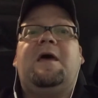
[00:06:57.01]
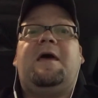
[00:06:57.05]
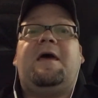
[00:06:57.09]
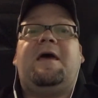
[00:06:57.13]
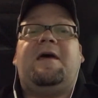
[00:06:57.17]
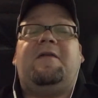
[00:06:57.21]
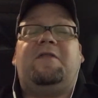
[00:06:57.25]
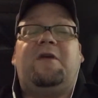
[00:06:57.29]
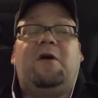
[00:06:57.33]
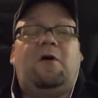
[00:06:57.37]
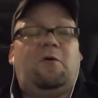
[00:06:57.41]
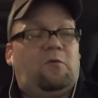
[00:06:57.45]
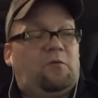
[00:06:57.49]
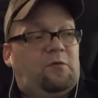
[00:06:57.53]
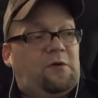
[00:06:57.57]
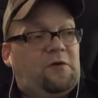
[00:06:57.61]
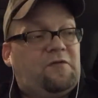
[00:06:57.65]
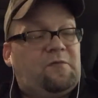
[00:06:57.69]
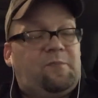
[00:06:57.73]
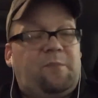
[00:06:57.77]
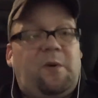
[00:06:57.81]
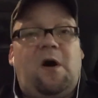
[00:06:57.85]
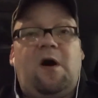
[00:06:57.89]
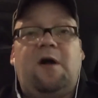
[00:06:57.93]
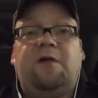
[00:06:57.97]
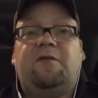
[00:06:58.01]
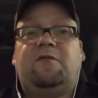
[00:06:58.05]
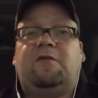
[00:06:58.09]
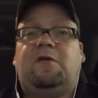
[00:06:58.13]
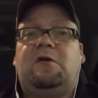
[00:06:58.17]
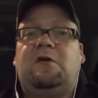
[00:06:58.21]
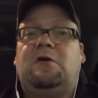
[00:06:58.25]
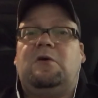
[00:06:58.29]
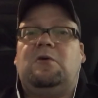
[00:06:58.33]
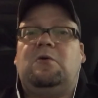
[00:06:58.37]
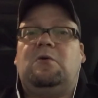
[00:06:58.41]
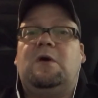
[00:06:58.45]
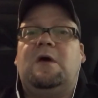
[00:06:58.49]
and they'll respond to
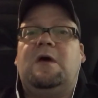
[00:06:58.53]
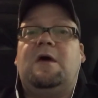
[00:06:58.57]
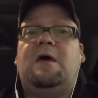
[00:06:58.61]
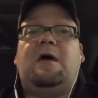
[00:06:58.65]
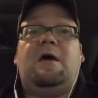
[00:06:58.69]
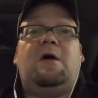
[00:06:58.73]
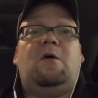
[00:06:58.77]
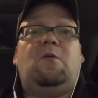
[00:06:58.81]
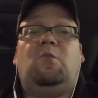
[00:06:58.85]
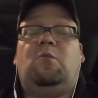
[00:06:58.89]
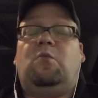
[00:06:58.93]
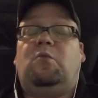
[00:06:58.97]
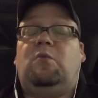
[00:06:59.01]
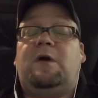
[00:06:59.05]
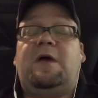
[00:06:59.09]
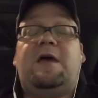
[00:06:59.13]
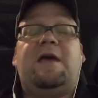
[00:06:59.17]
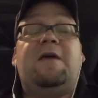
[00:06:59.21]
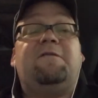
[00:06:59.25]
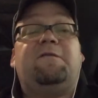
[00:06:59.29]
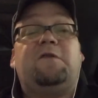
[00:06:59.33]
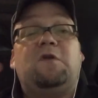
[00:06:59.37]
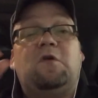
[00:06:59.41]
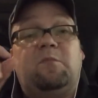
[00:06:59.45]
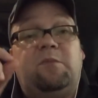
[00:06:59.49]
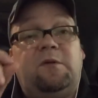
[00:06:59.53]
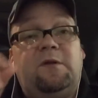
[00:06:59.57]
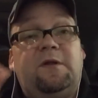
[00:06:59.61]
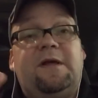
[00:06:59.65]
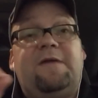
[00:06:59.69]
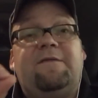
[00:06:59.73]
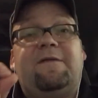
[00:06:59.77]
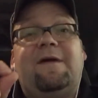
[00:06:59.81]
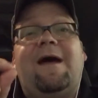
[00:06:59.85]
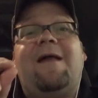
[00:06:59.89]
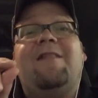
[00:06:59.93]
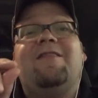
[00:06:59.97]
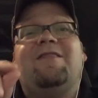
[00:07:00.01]
you, if you believe
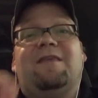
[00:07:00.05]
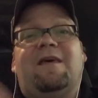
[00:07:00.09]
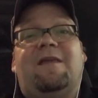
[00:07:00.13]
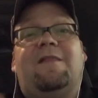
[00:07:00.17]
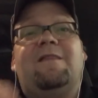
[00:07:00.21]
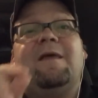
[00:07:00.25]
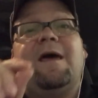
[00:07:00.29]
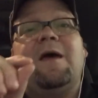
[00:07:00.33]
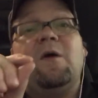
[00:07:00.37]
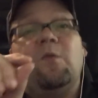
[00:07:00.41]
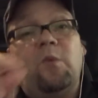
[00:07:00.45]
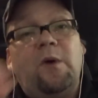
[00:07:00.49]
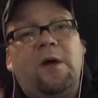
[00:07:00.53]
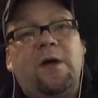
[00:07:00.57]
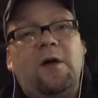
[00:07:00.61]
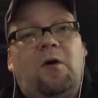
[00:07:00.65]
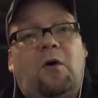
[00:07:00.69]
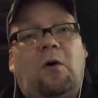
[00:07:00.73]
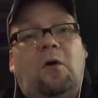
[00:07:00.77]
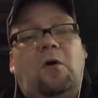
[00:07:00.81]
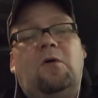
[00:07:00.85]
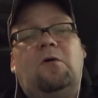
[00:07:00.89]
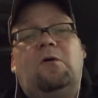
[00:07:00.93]
that, then they will.